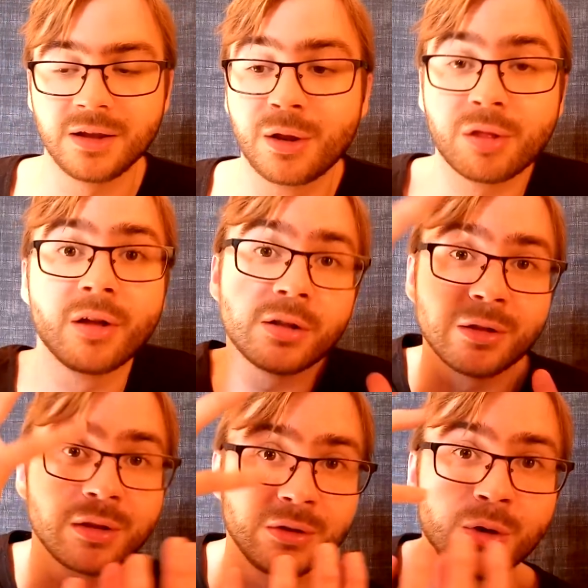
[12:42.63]
It's not
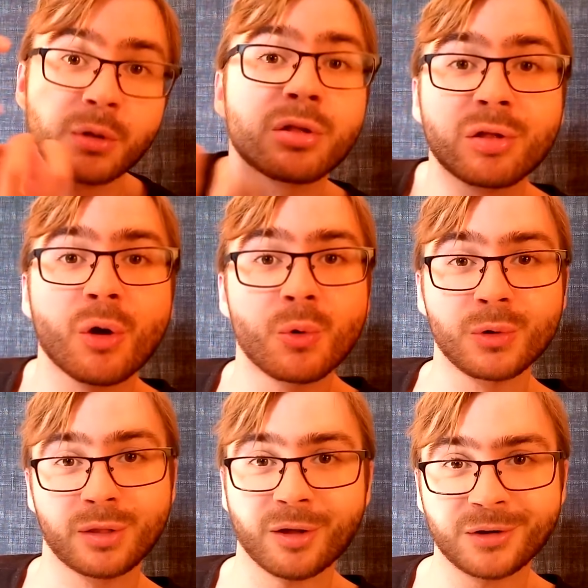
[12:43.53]
your
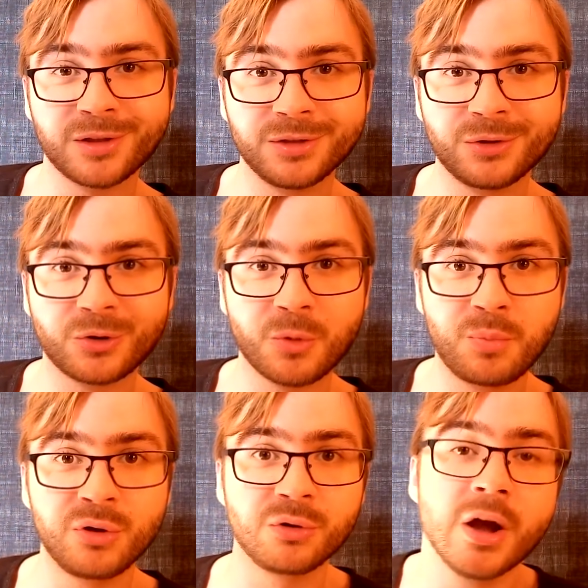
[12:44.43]
soul sucked into the
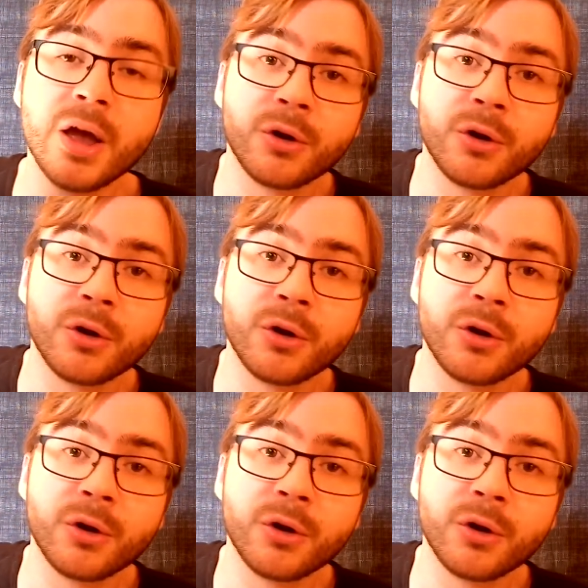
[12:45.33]
computer,